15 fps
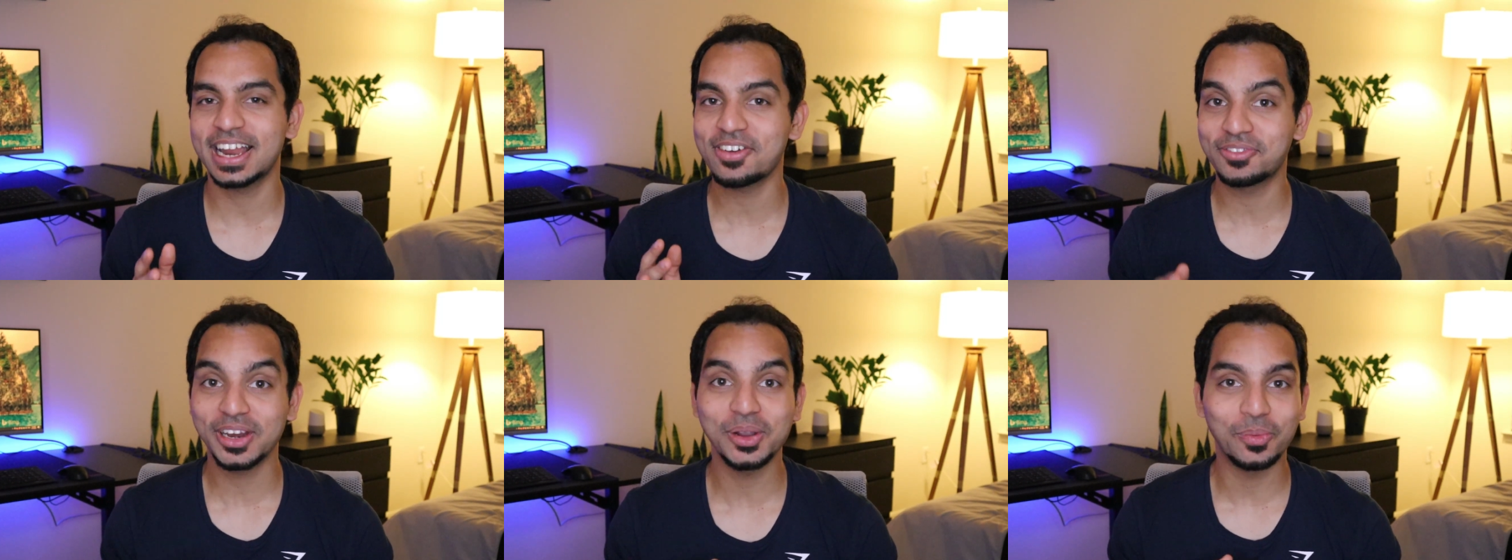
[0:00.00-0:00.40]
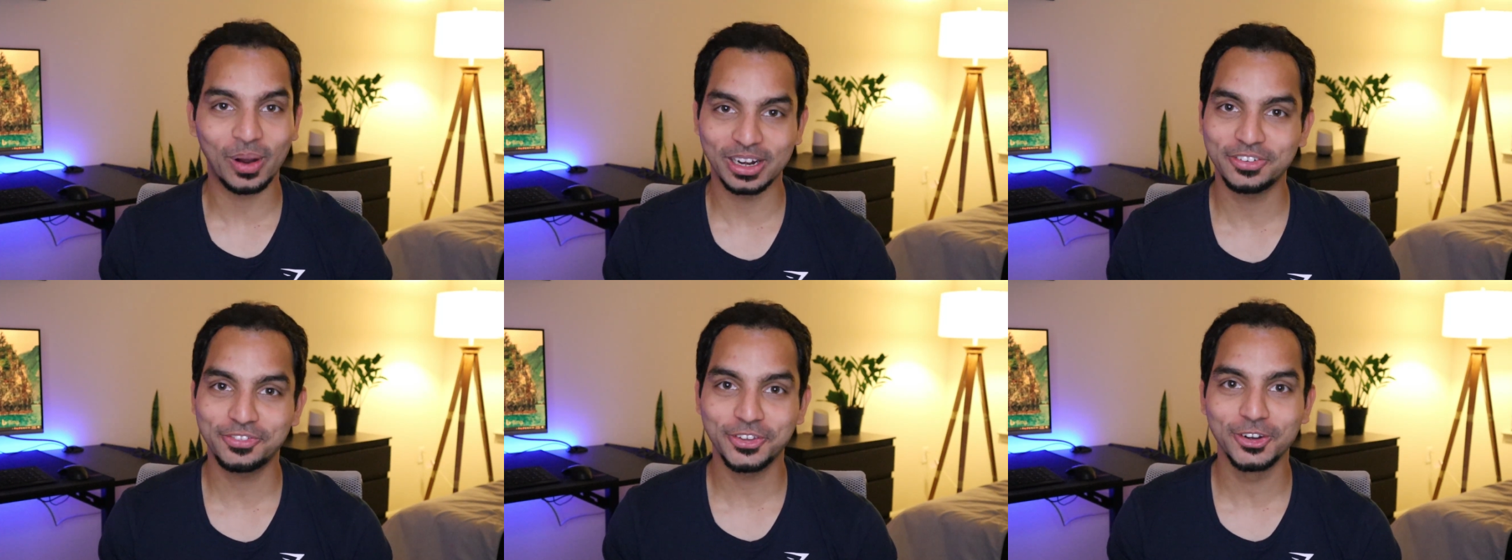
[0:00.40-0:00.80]
every
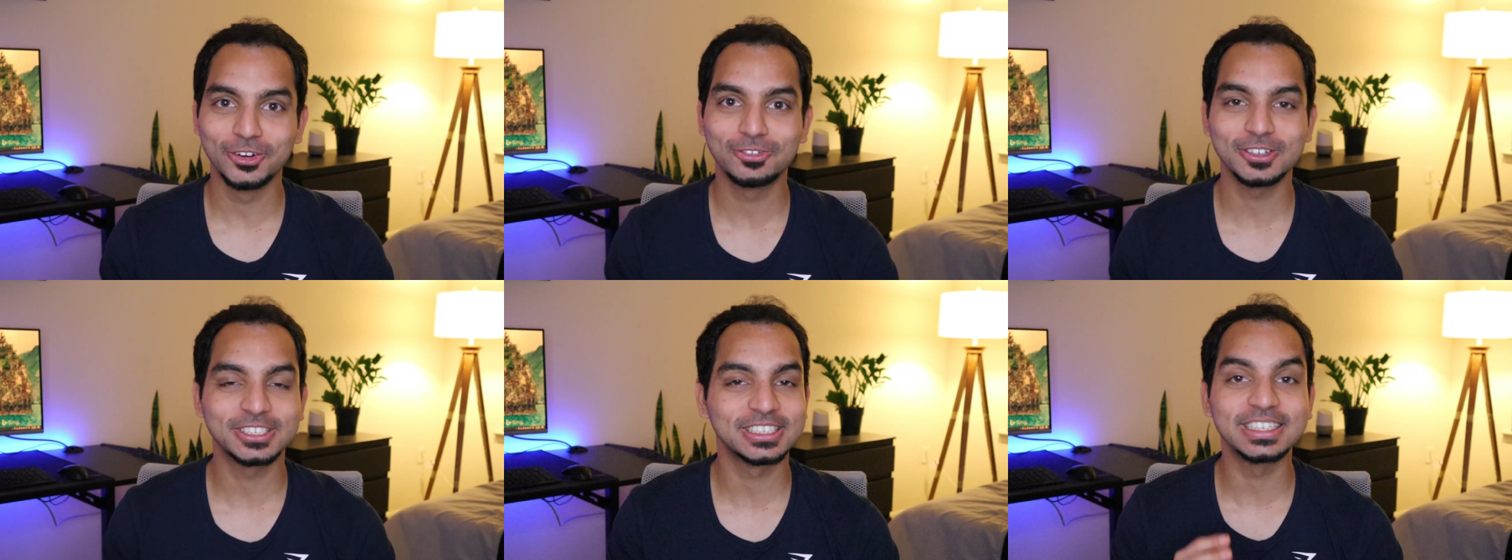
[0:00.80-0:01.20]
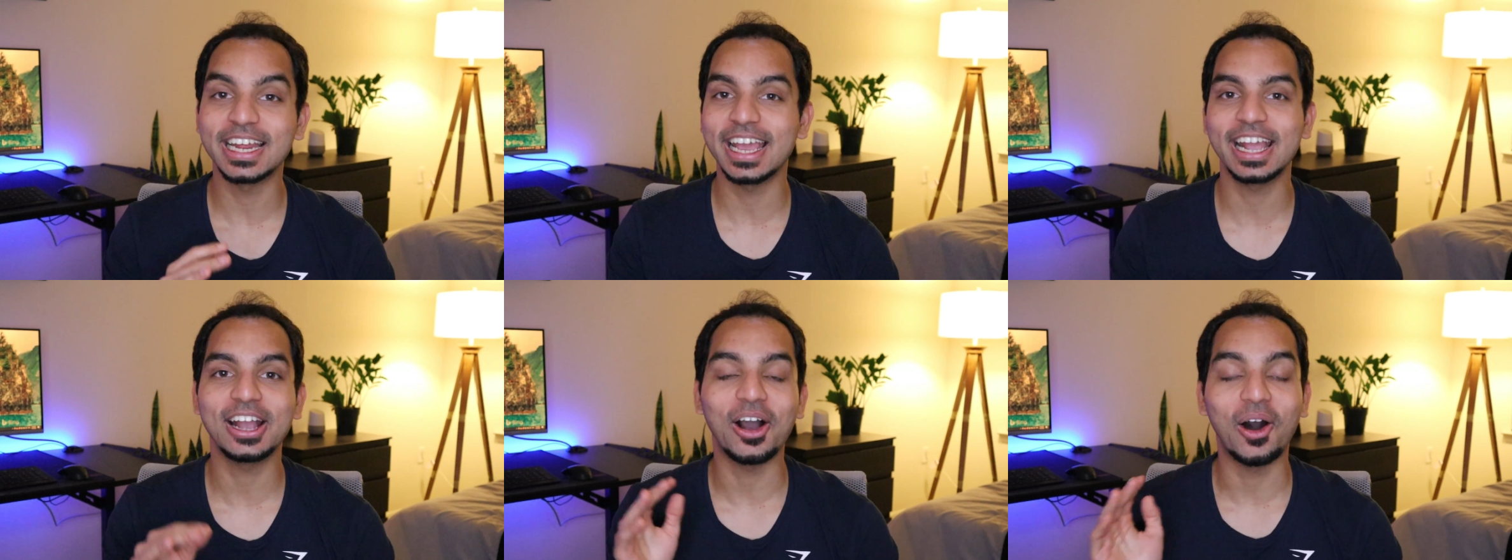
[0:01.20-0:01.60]
one of you for
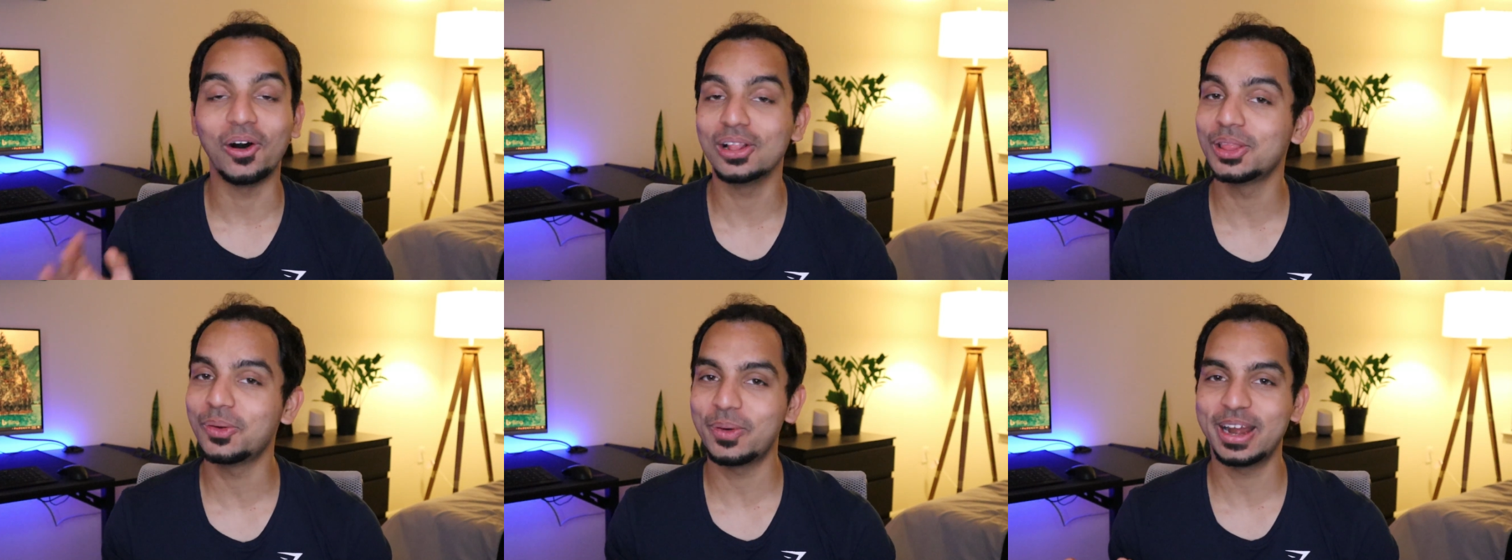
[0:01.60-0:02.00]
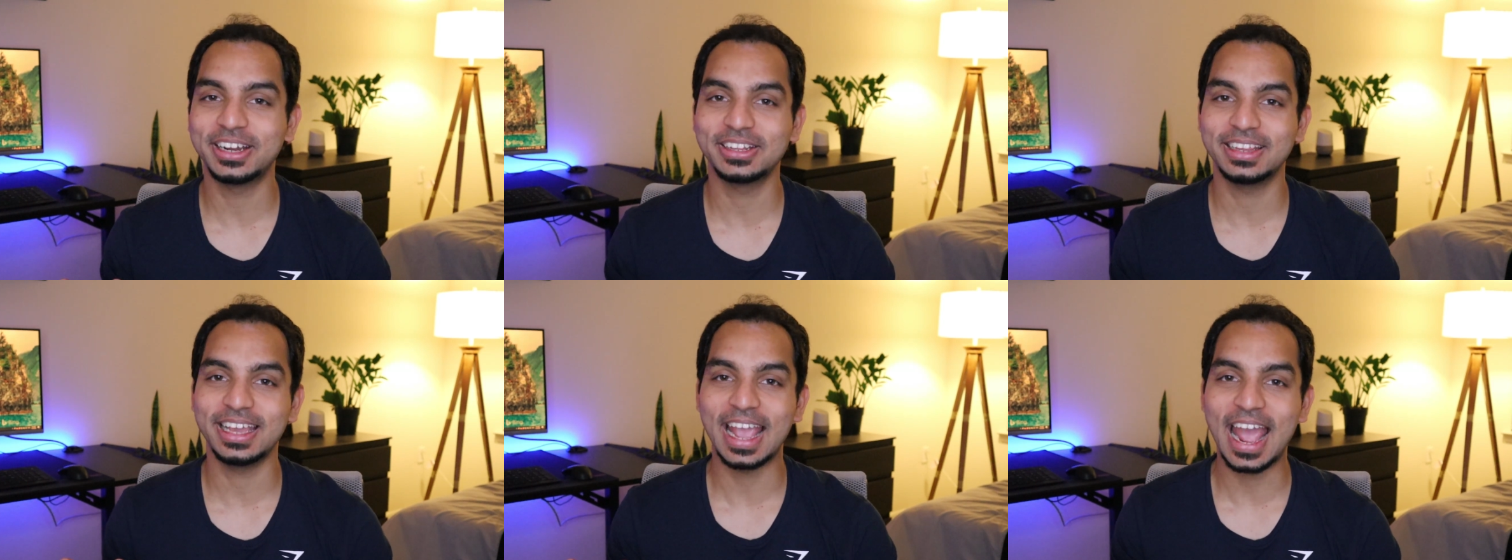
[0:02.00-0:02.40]
staying all the way
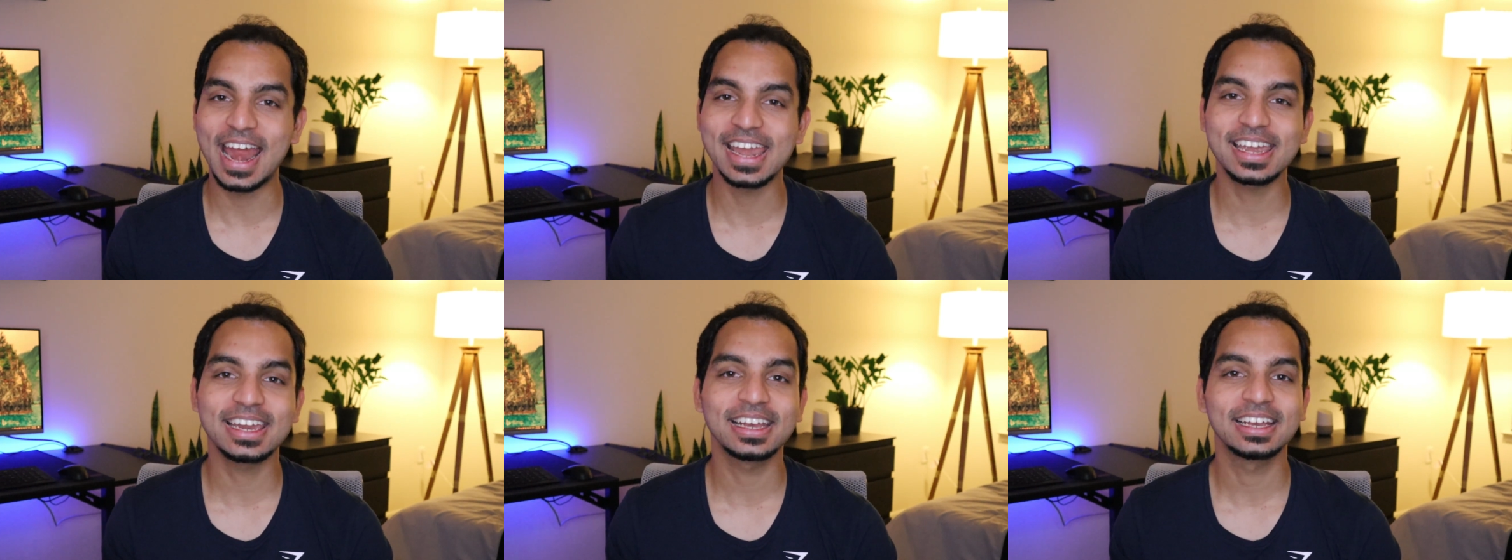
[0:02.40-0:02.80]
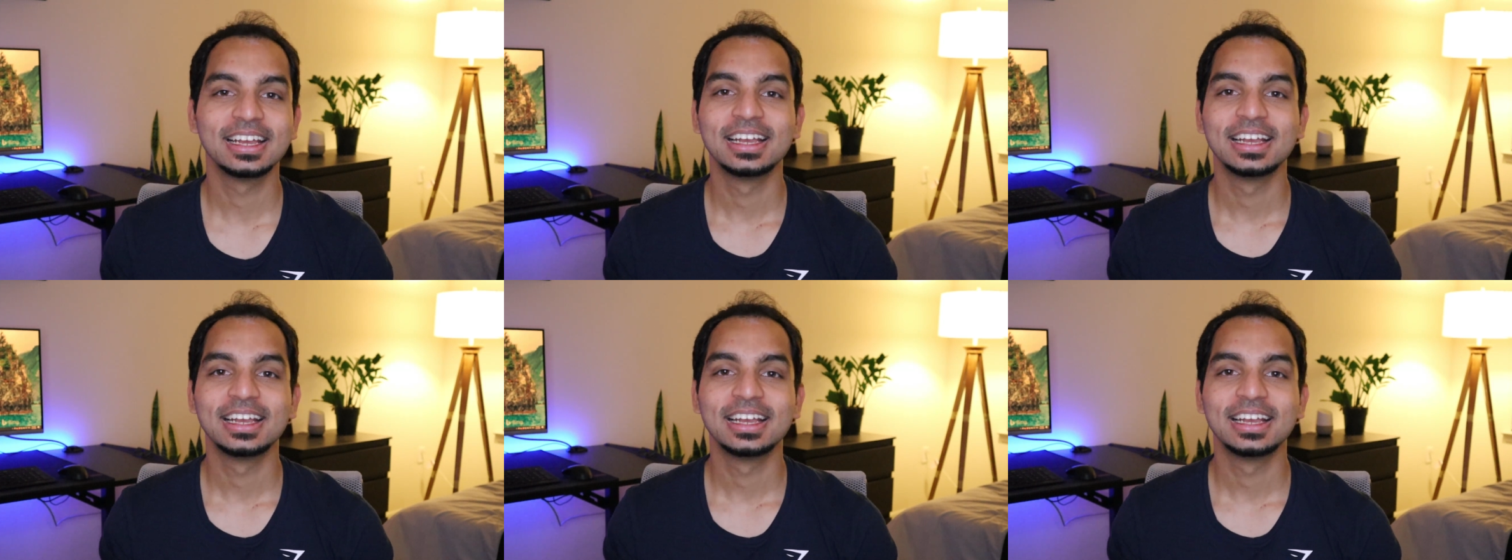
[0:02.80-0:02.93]
to the end.